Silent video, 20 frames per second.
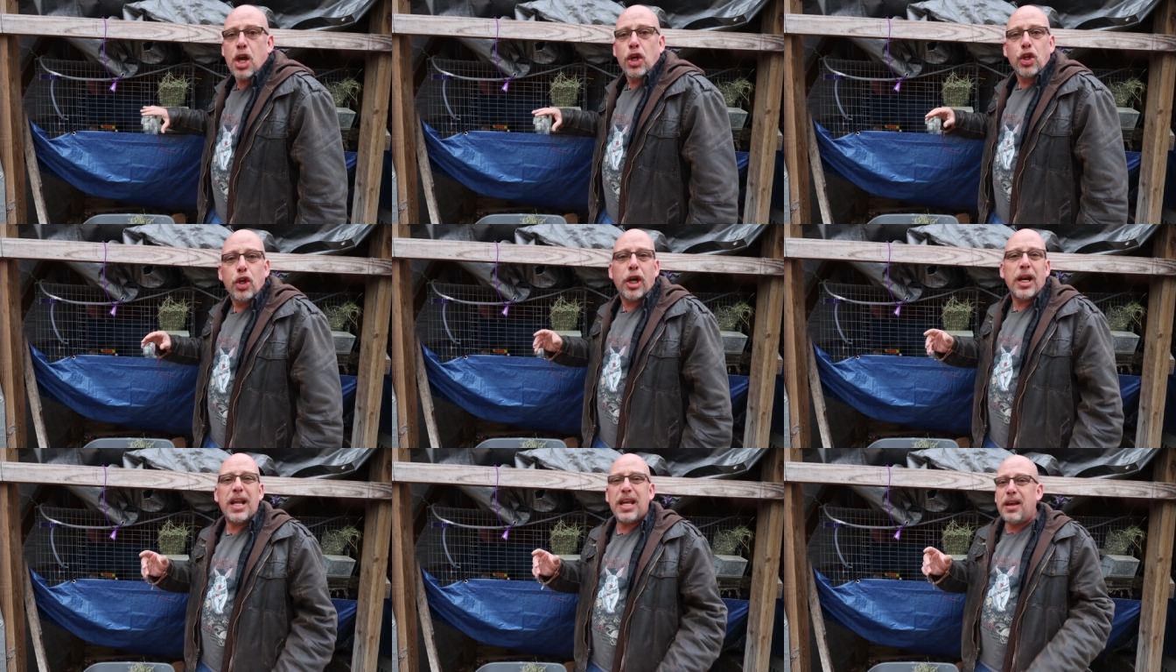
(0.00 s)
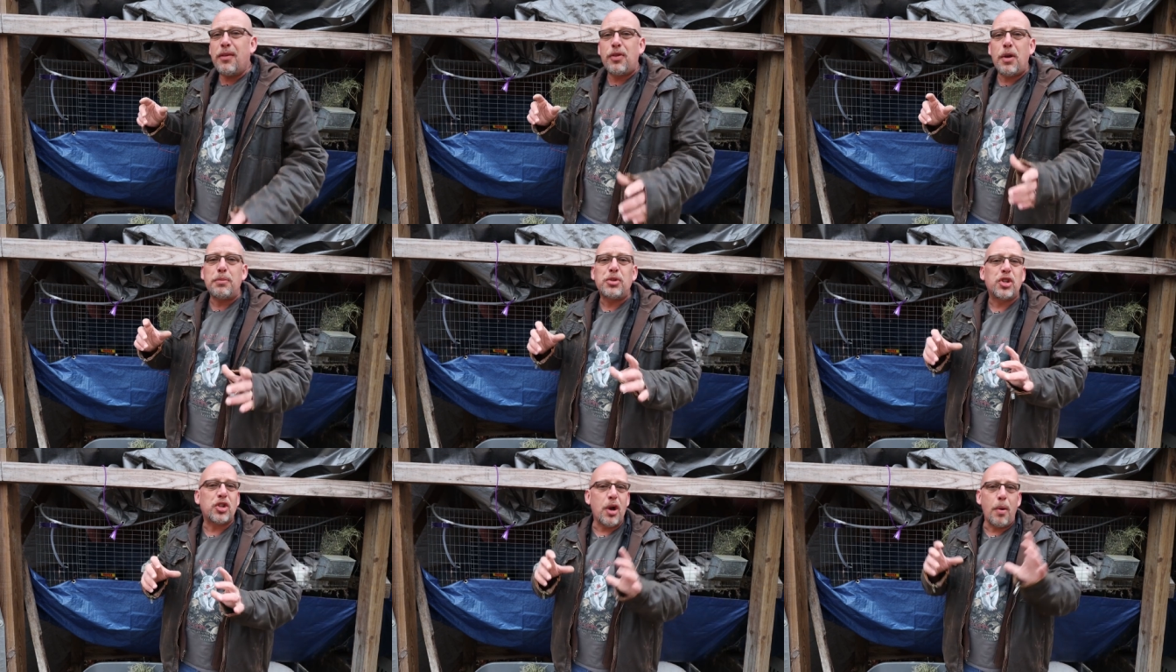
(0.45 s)
You're going to give
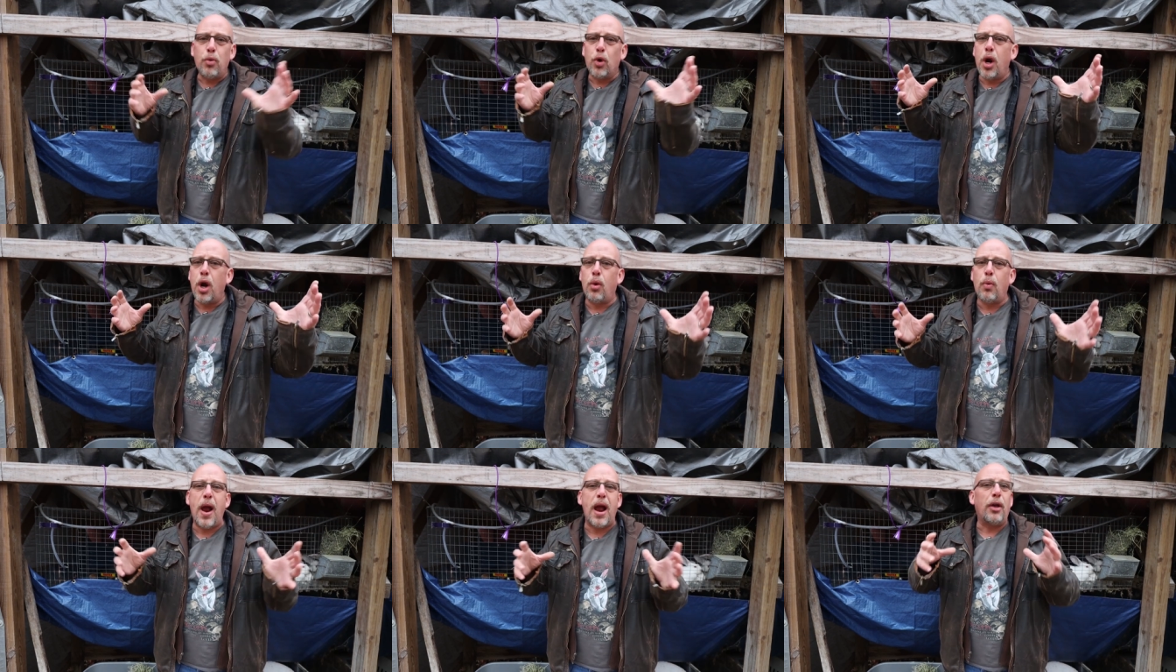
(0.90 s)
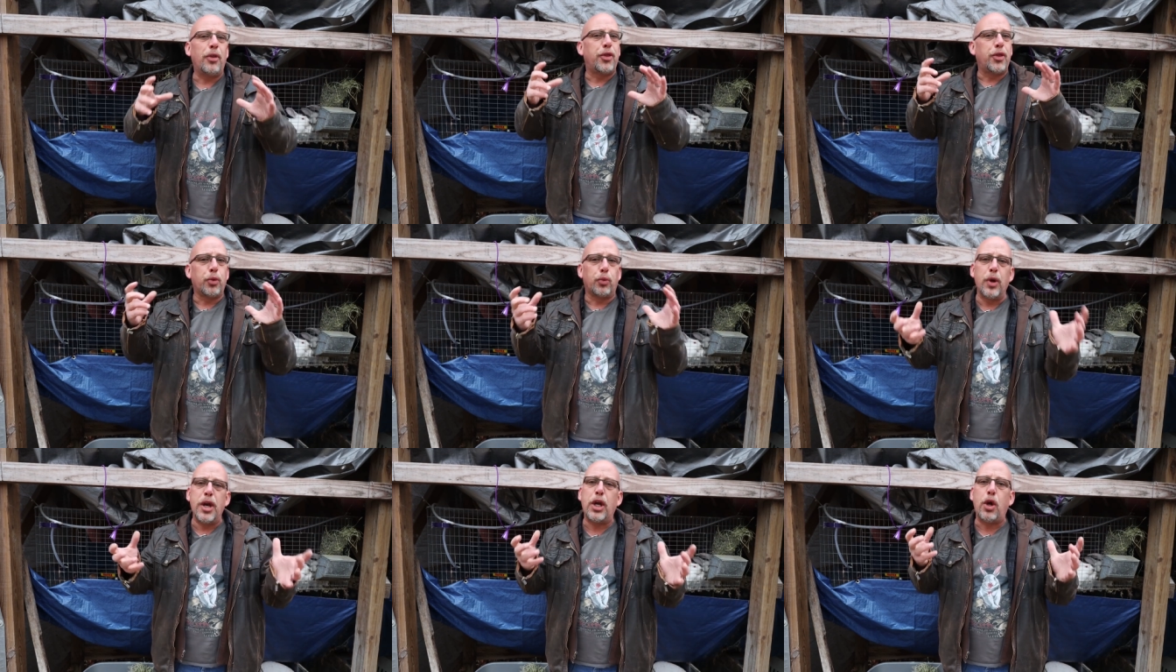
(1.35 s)
them somewhere around
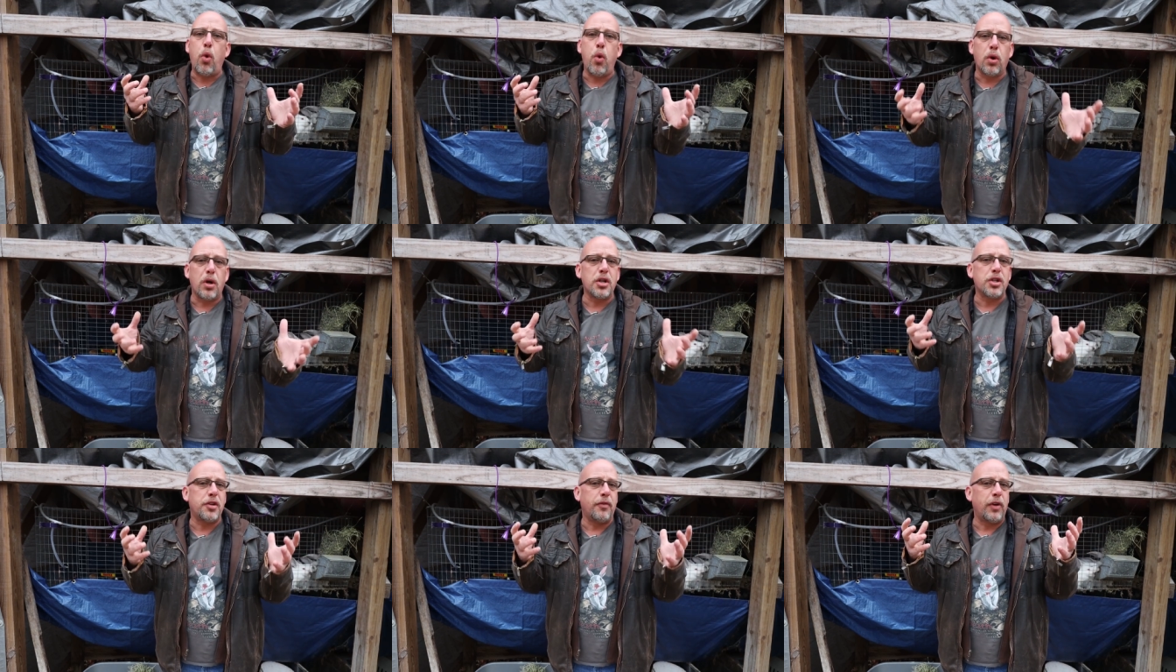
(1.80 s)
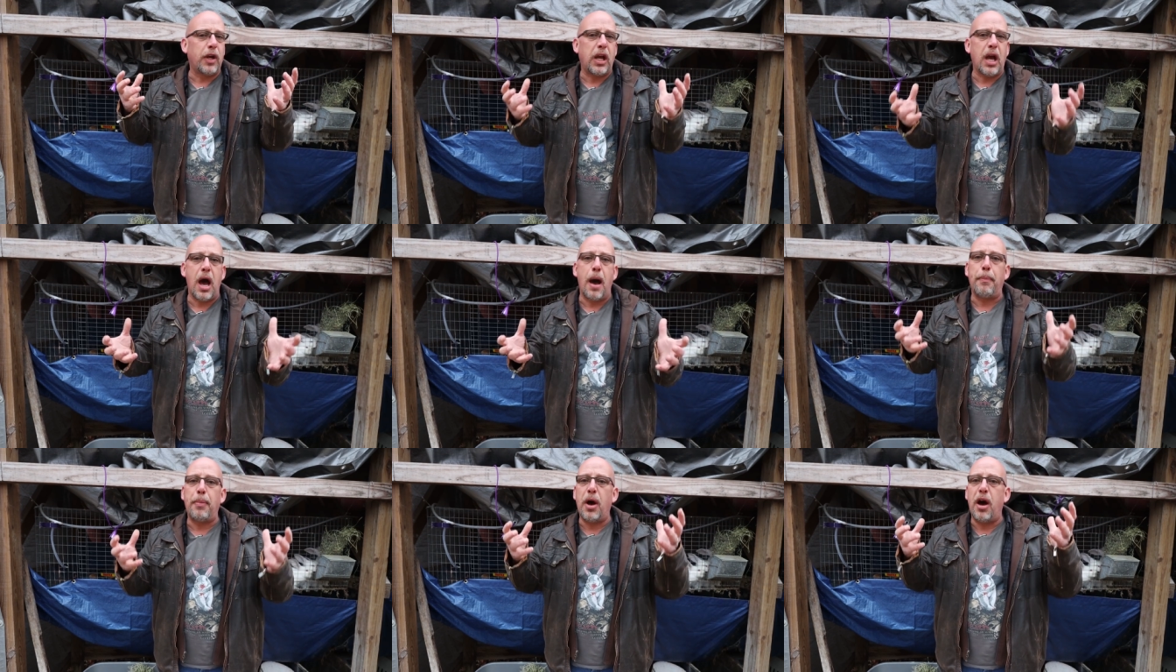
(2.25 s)
three quarters of a
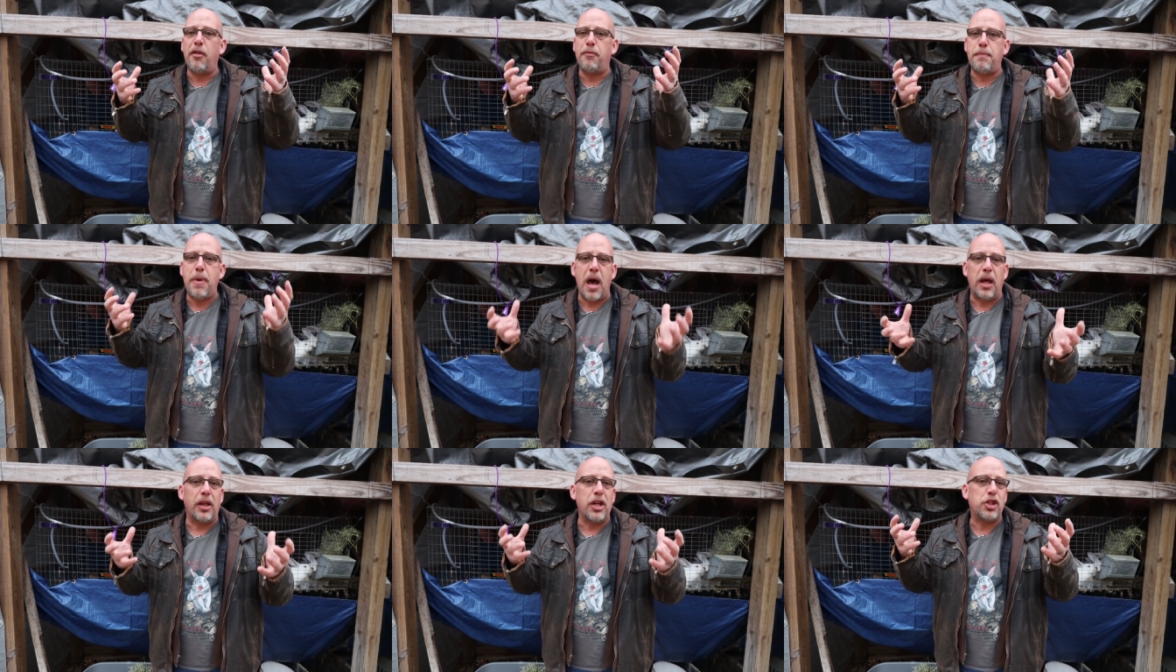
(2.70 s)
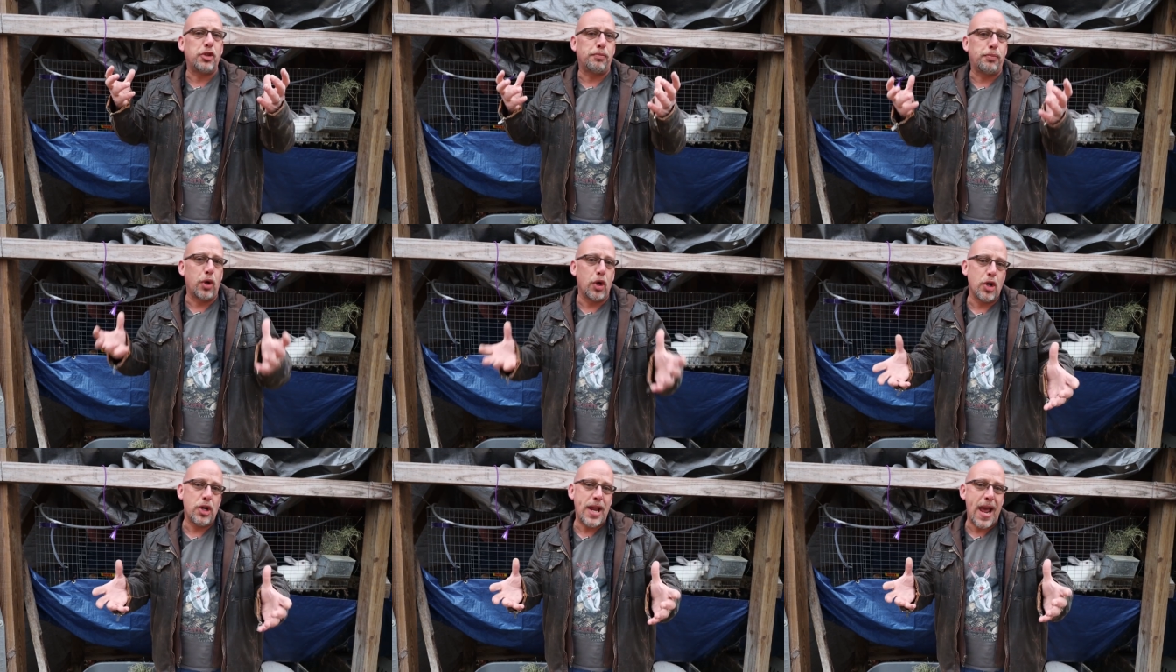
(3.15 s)
cup of pellets
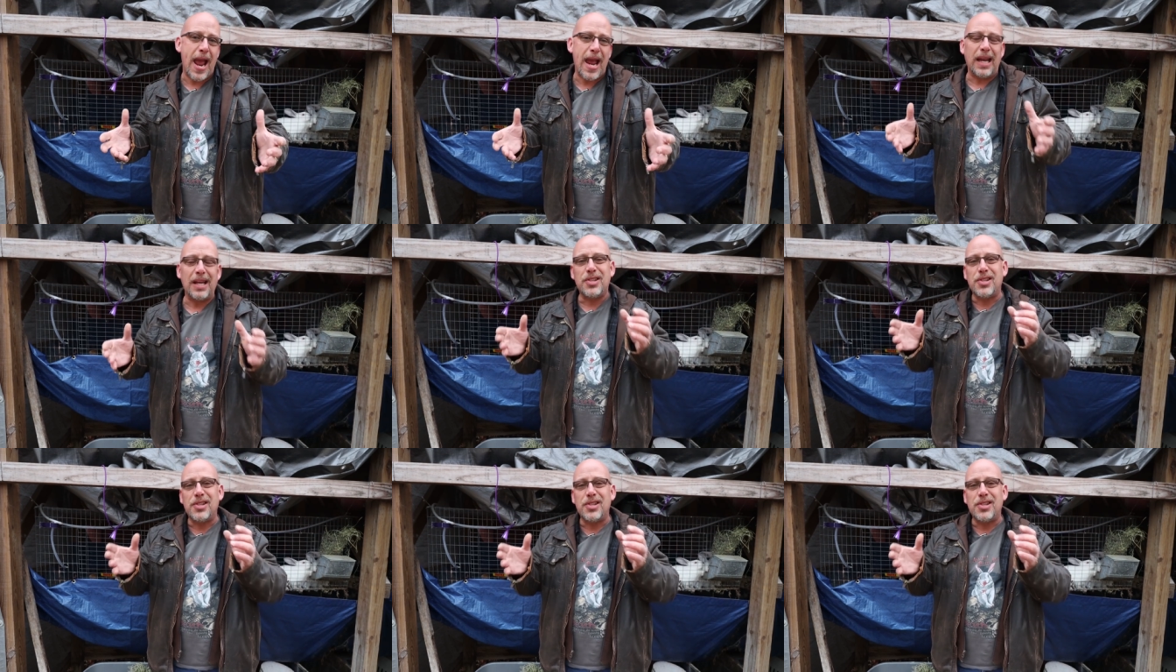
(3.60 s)
per day.